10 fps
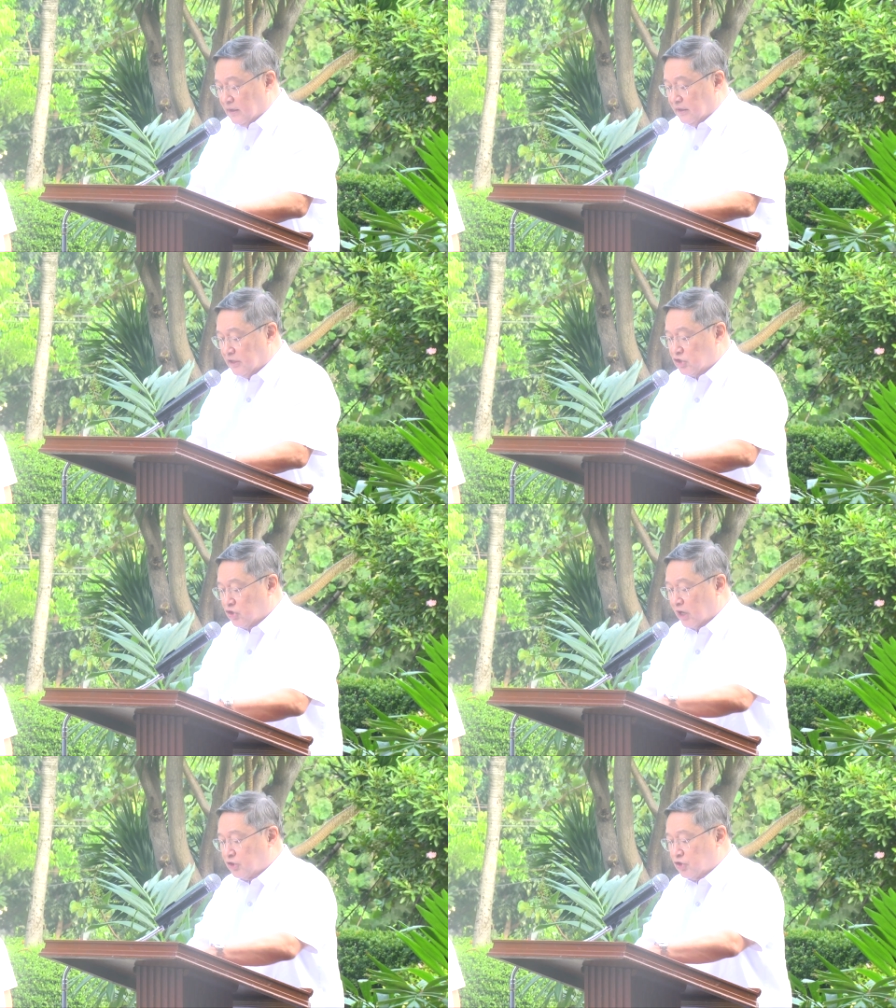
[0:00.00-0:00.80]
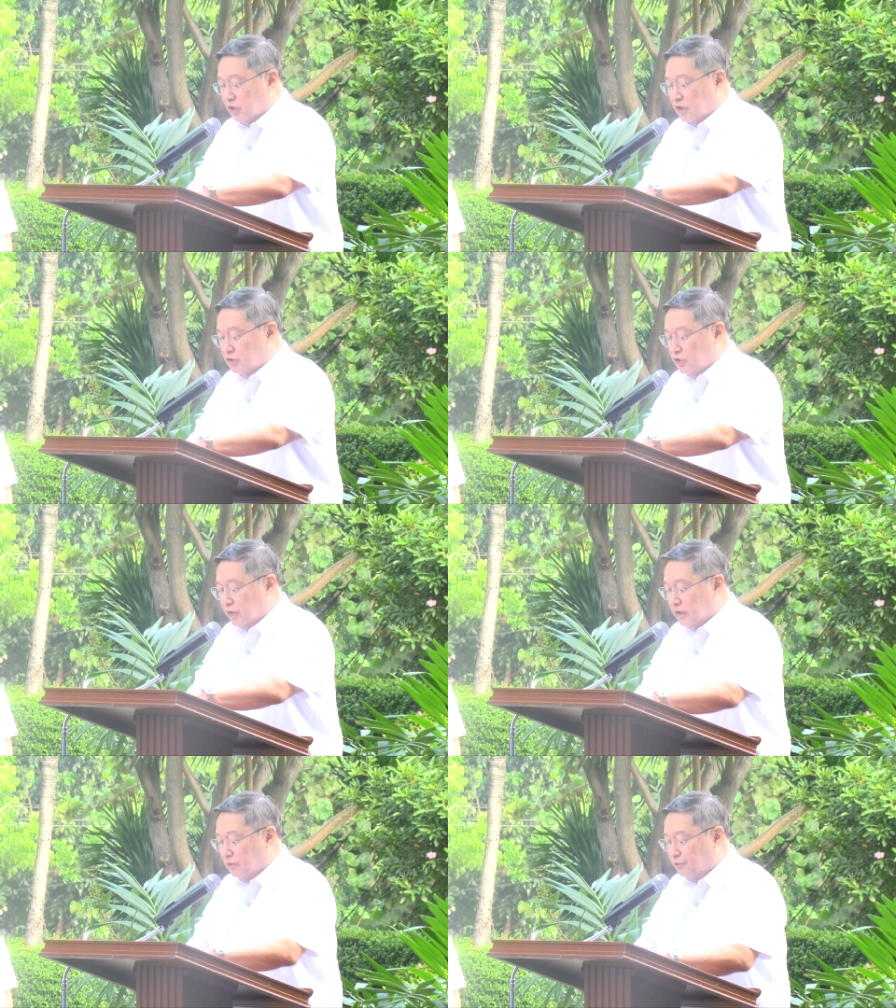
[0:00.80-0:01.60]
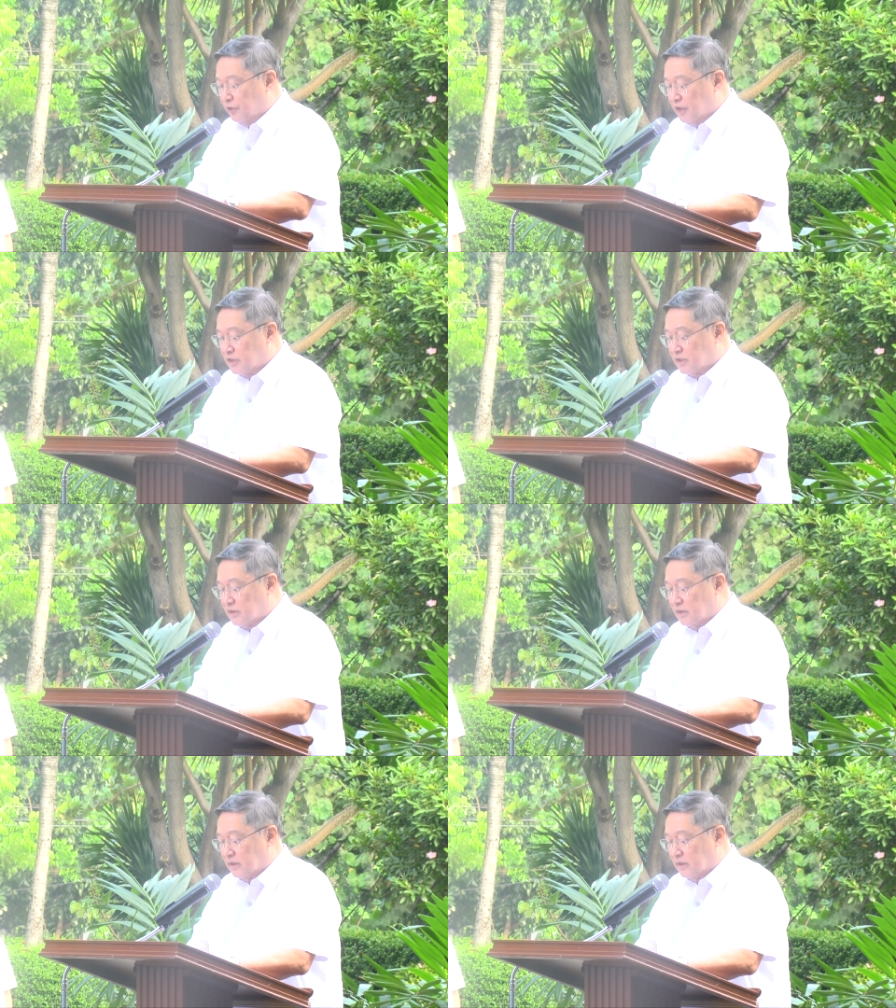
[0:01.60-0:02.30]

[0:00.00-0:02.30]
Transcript: the structure during the first,